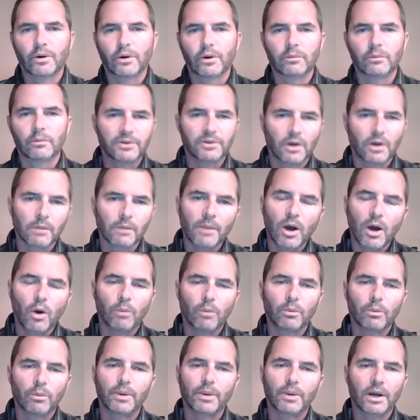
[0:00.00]
or I'm going to be talking about
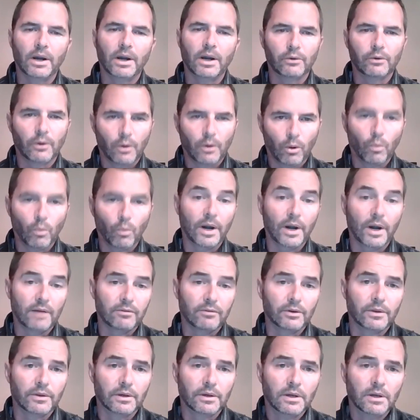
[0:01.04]
Homer Brown, or
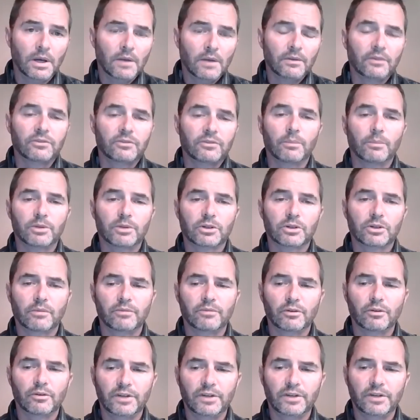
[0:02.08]
whatever the subject of
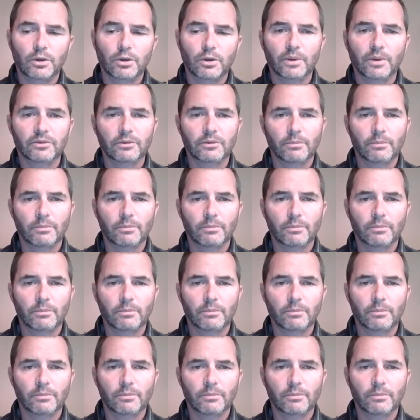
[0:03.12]
your video is.